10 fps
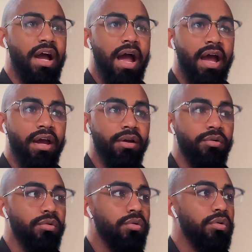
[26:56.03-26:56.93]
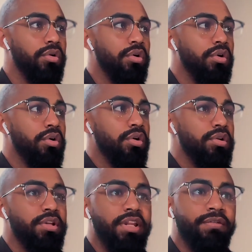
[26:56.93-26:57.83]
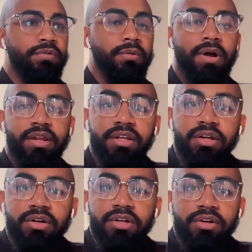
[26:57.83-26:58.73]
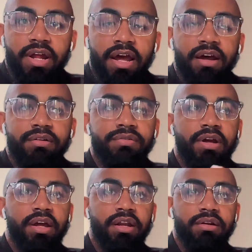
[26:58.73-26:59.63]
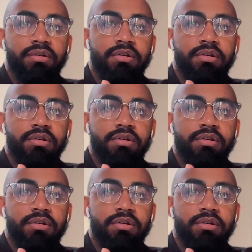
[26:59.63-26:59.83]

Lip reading: I did that for about a year and a half, and